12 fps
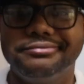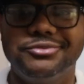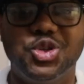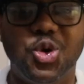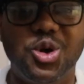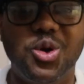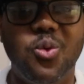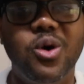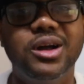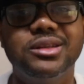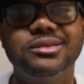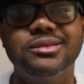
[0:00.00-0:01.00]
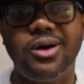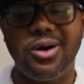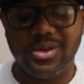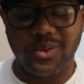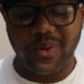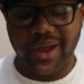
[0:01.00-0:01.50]
Jordan one
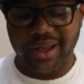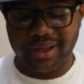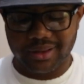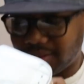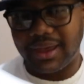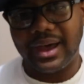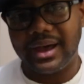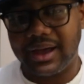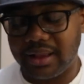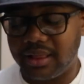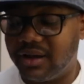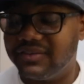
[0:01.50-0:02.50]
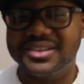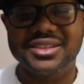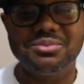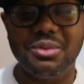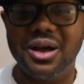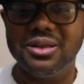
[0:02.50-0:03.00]
all the way. Yeah, I love the
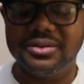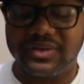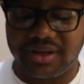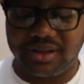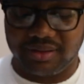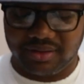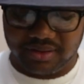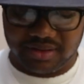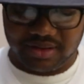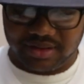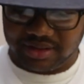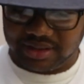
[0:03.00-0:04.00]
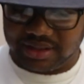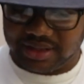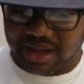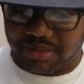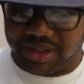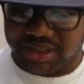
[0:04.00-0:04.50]
smell of it.
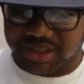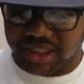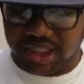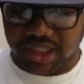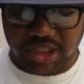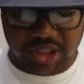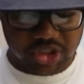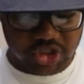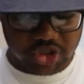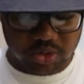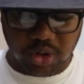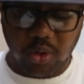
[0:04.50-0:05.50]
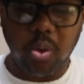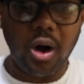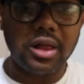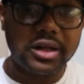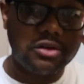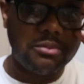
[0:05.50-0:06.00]
I mean, it's a good looking shoe. The
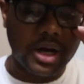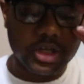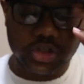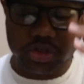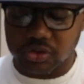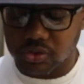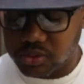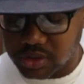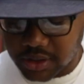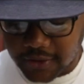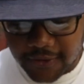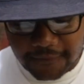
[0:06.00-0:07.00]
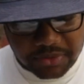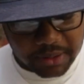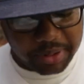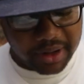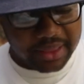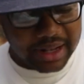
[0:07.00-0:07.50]
quality of my shoes,
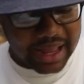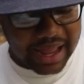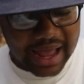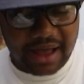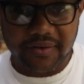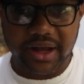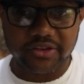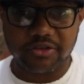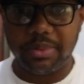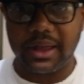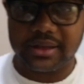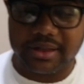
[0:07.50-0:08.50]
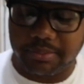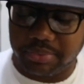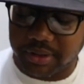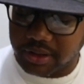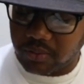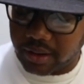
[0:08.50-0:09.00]
the pair that I have, I inspected it
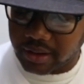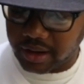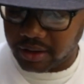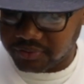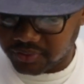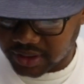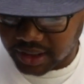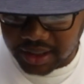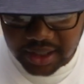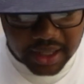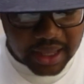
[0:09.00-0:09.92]
pretty quick, carefully.